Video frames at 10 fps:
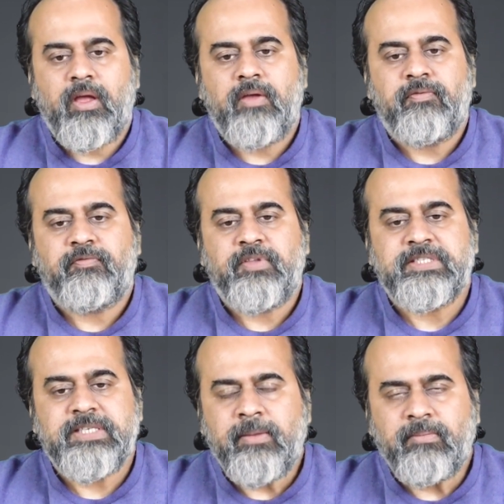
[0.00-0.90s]
If the
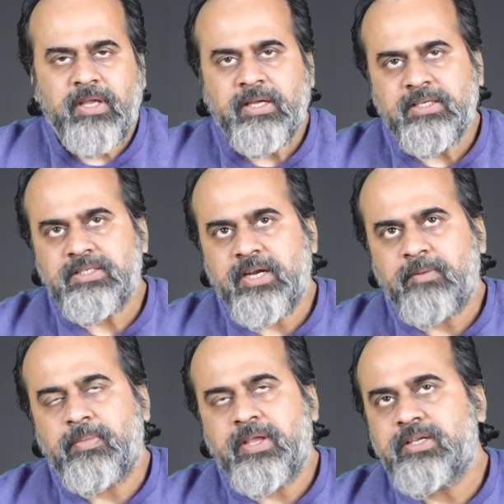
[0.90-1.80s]
same things
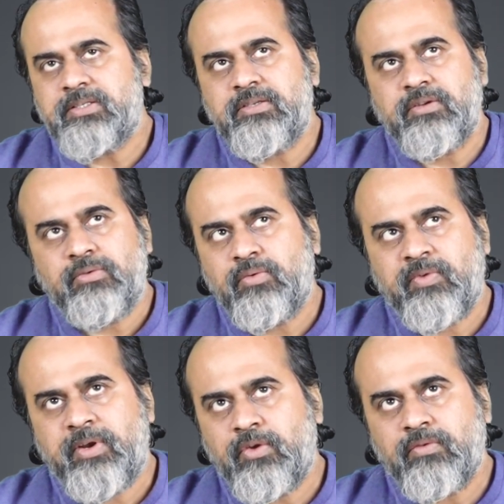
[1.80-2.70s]
that pleased you
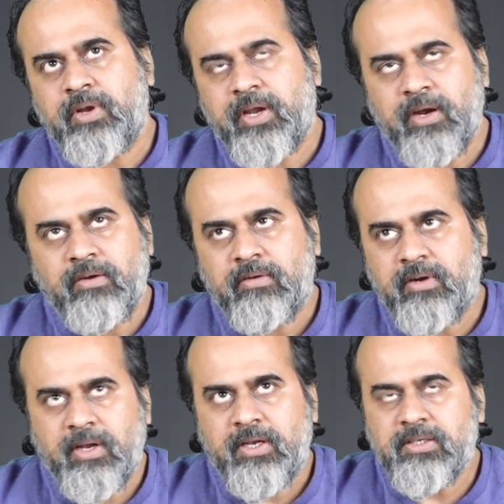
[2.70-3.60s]
when you were 8 or
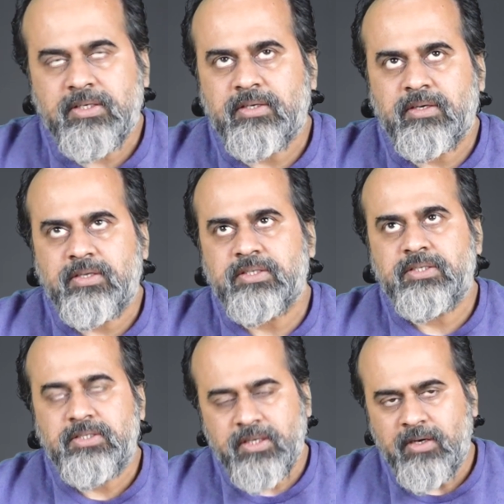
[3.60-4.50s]
10
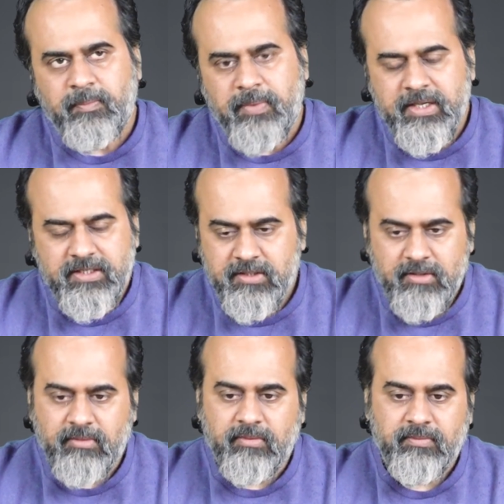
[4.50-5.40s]
still please
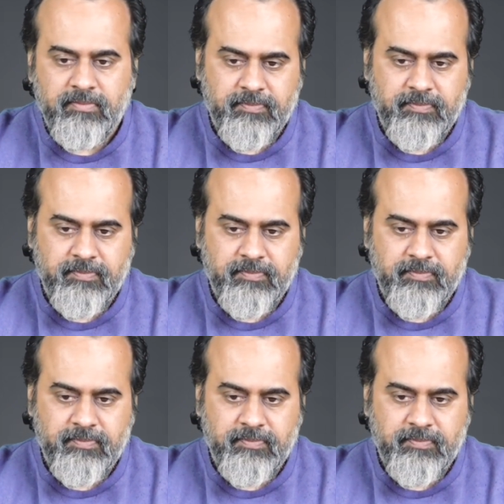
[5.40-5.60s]
you,